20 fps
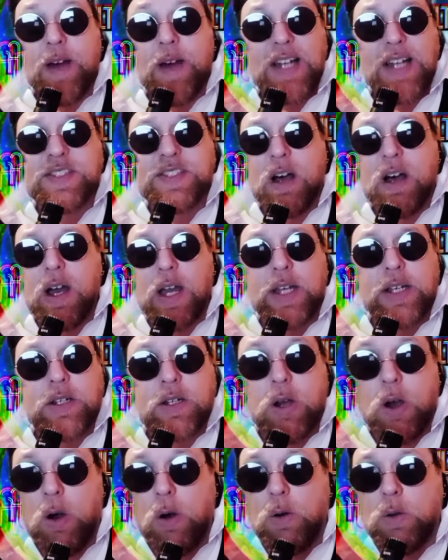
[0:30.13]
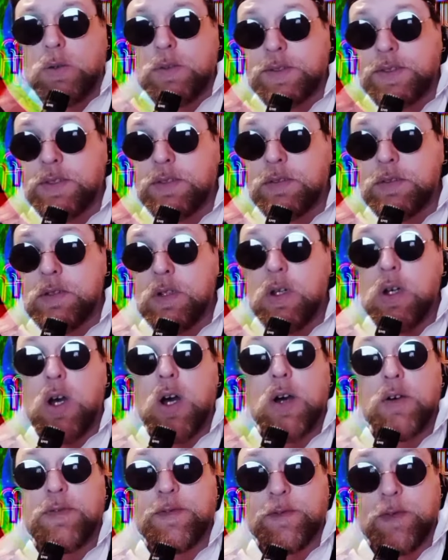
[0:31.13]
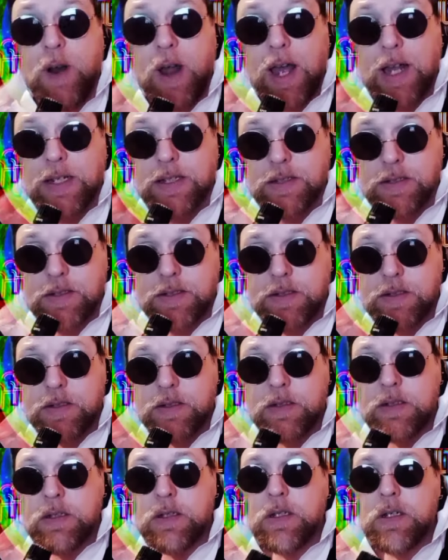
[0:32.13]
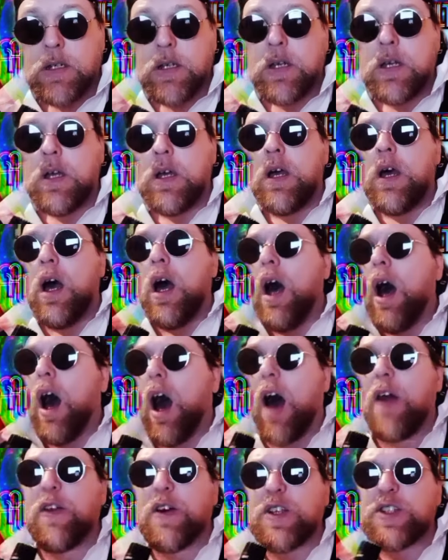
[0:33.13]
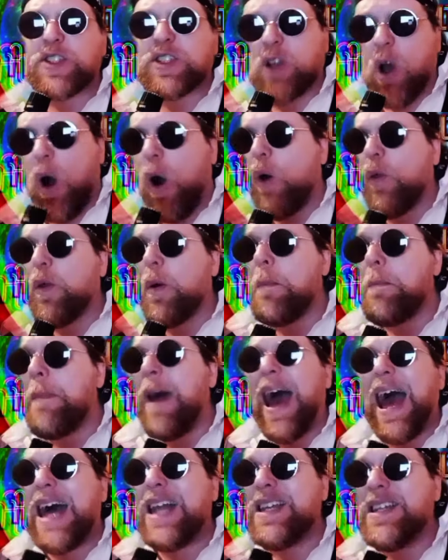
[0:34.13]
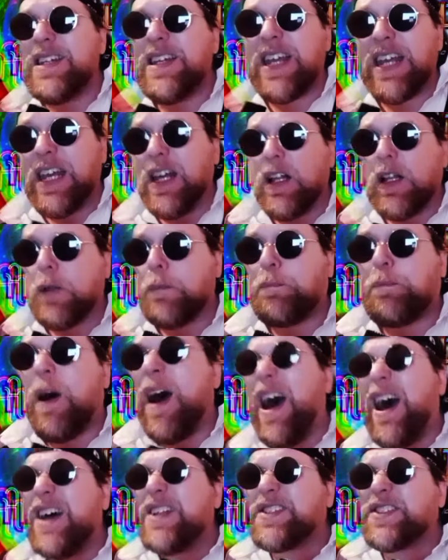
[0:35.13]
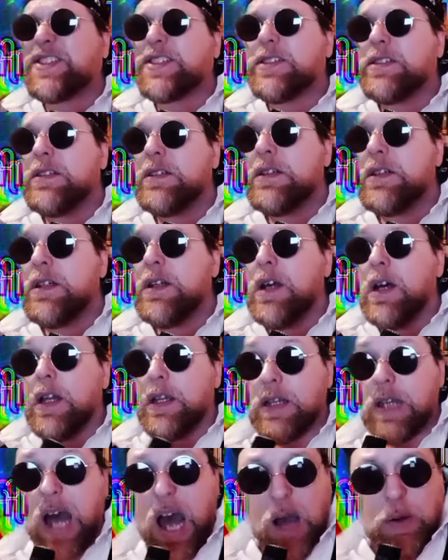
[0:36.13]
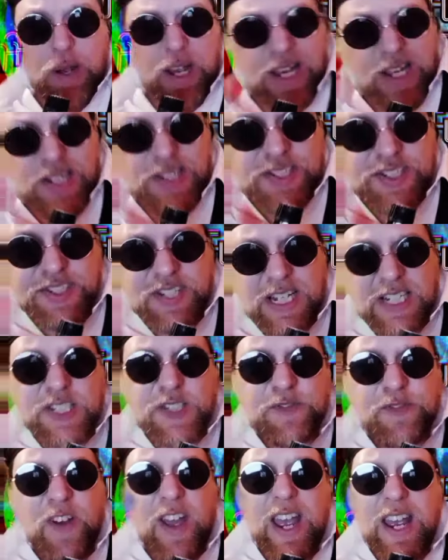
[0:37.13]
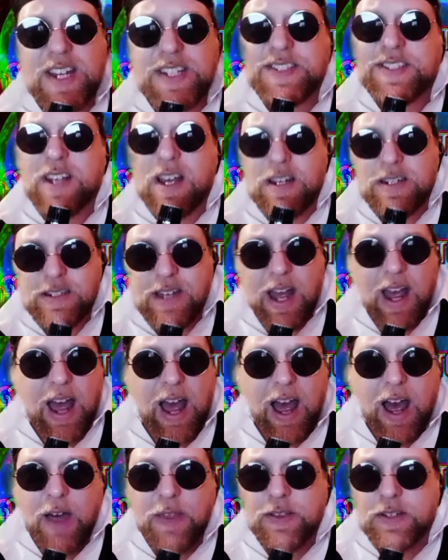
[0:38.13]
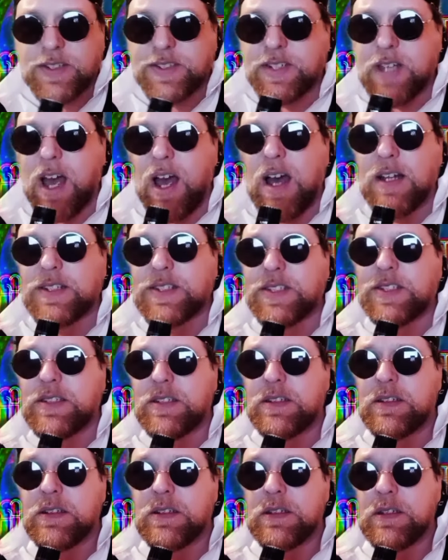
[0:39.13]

that I called a friend. Others call the man Neil Pat. Now he's six feet under the dirt.